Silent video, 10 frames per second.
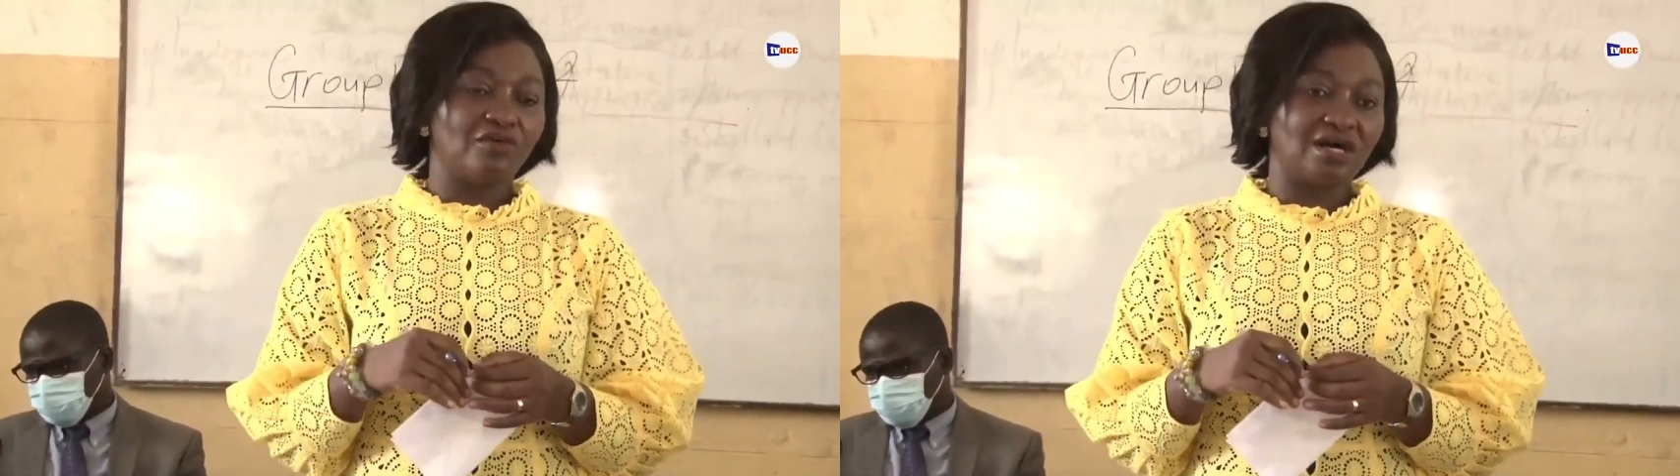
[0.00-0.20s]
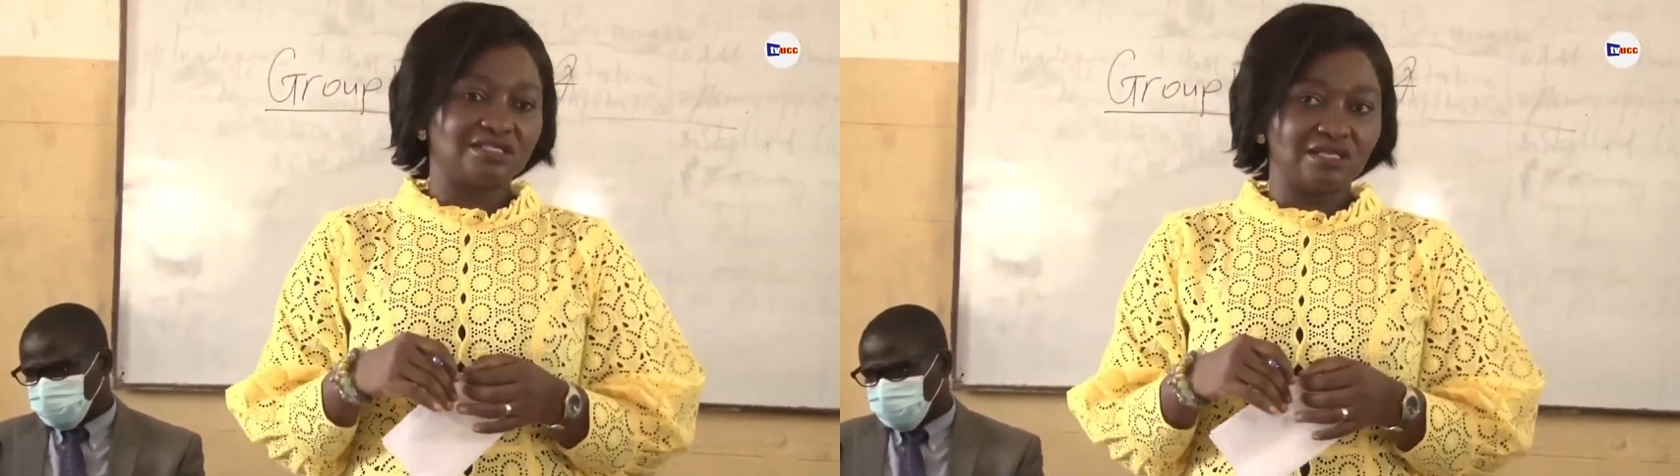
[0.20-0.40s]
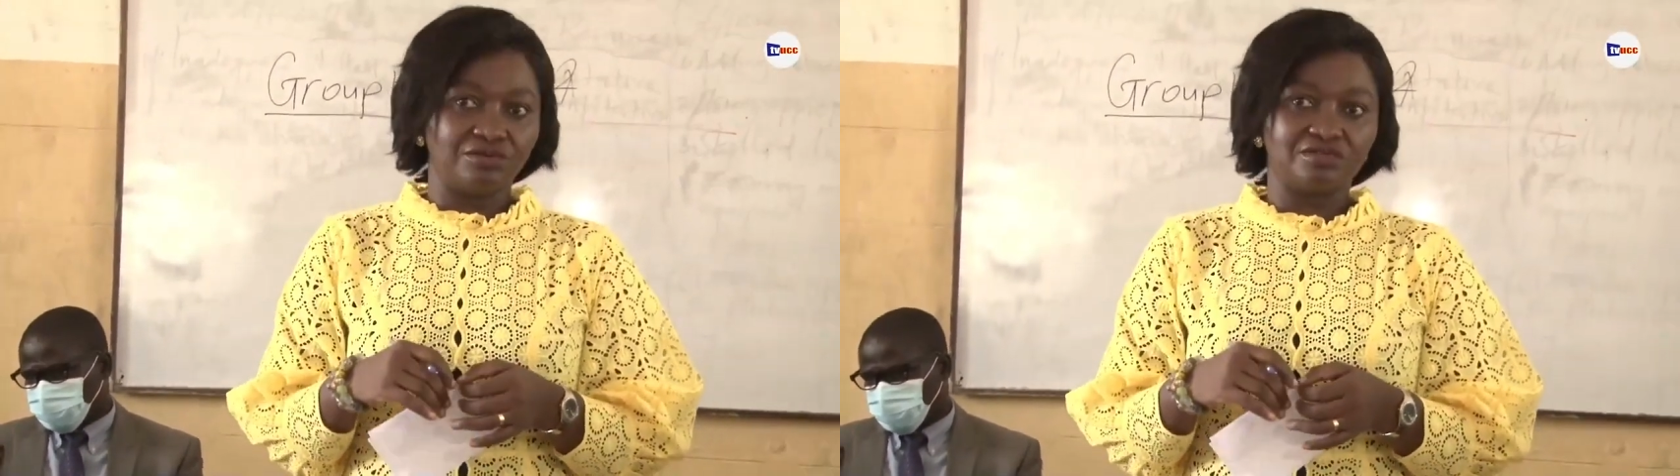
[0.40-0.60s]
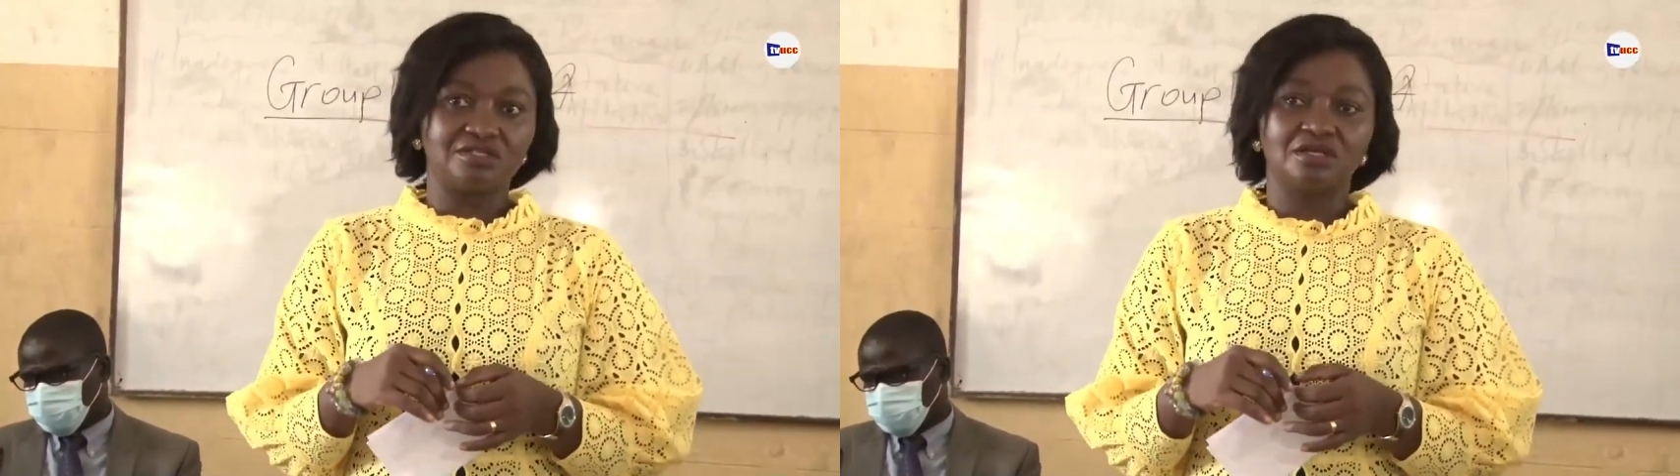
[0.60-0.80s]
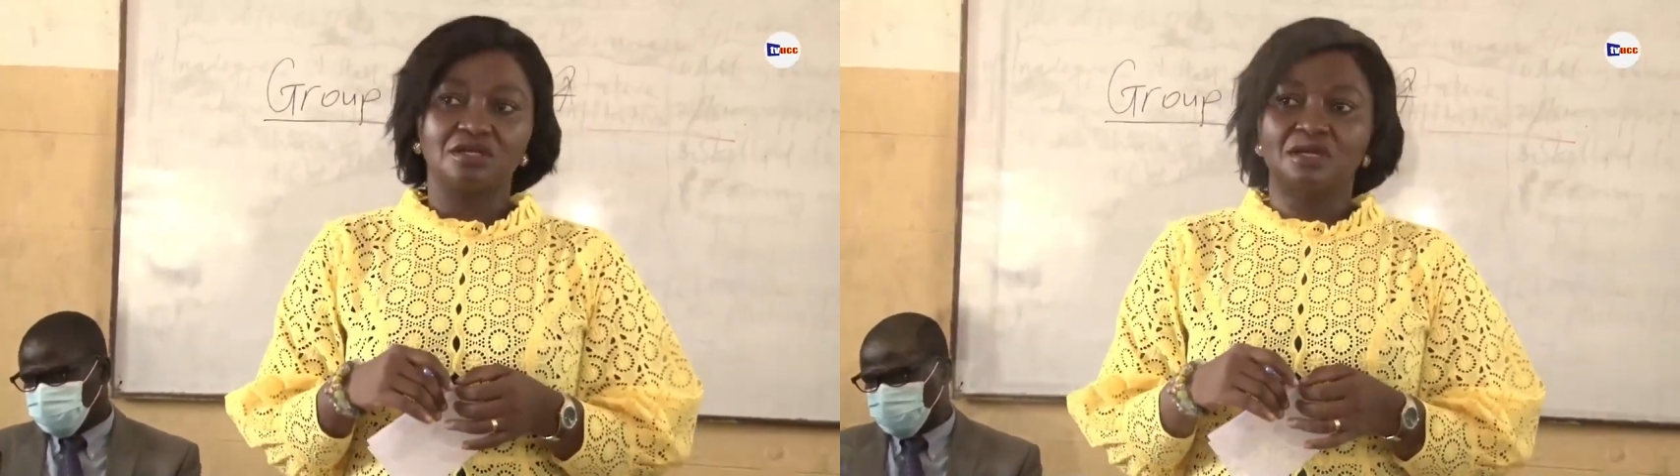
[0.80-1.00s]
for
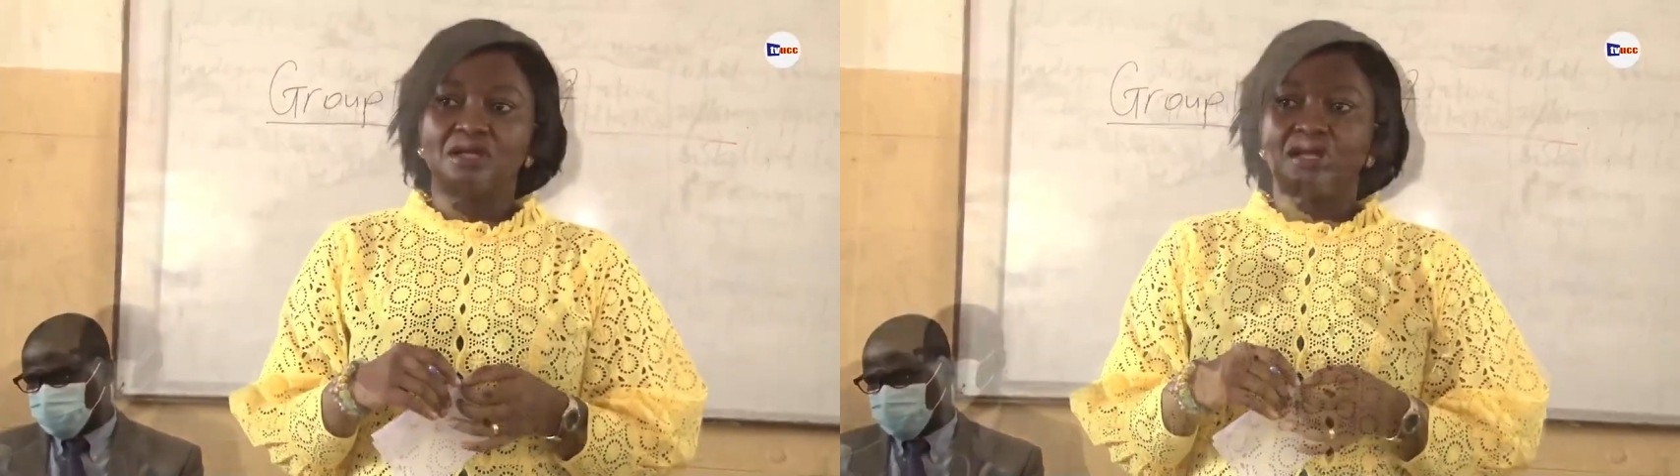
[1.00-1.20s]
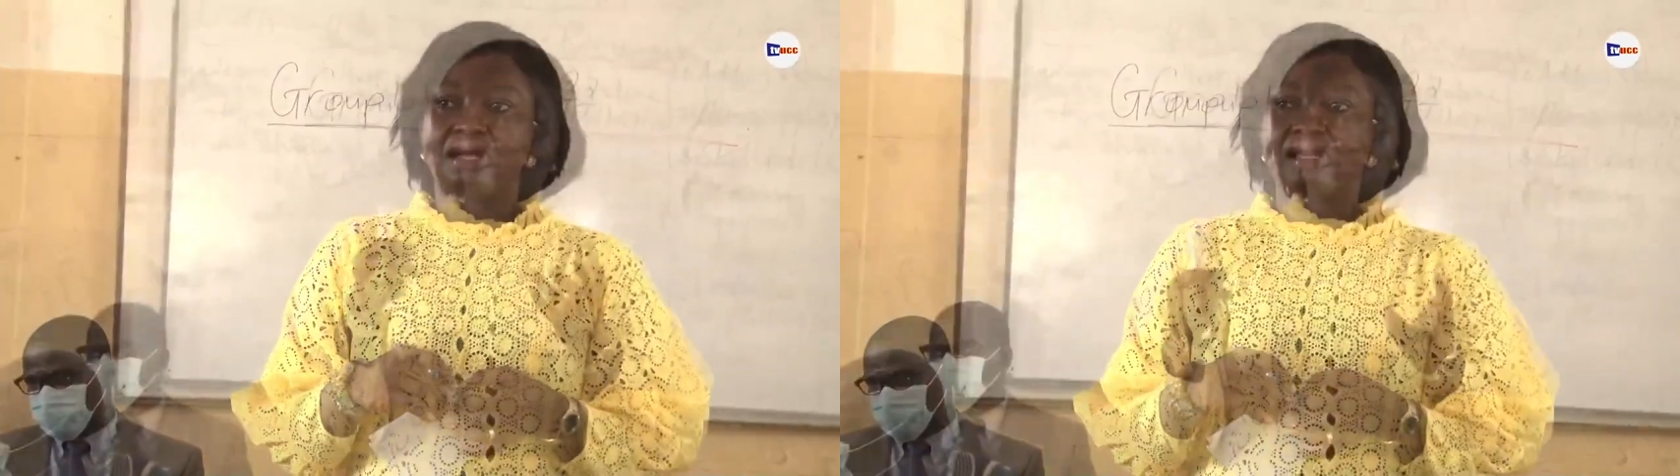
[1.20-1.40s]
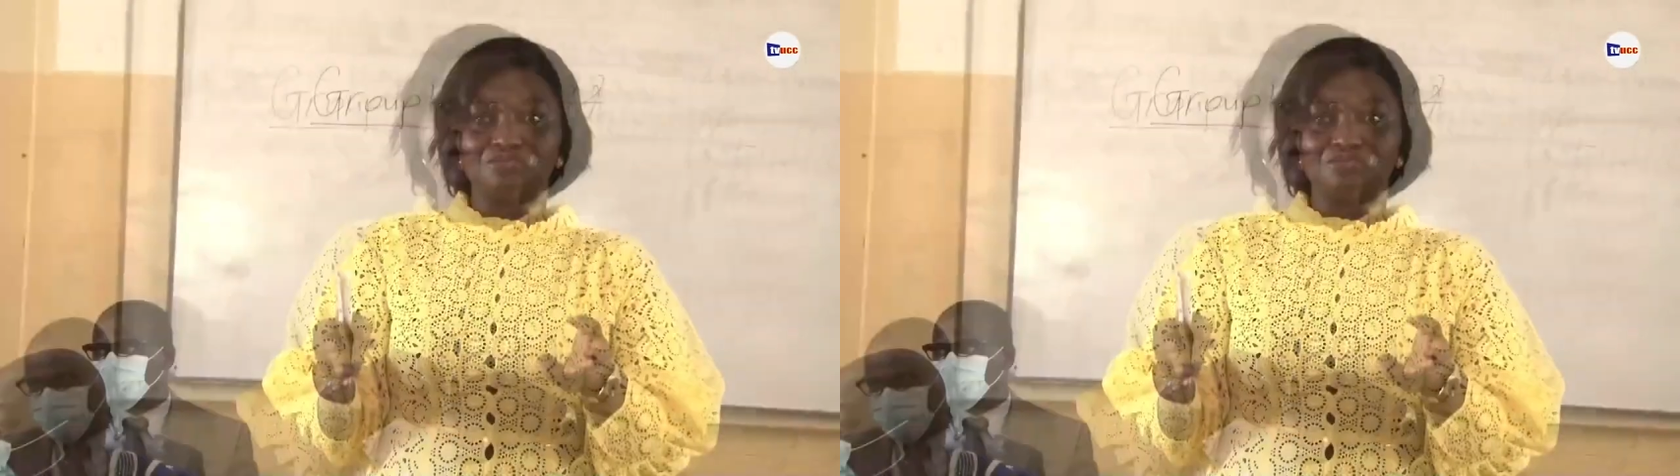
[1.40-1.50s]
ourselves. We have come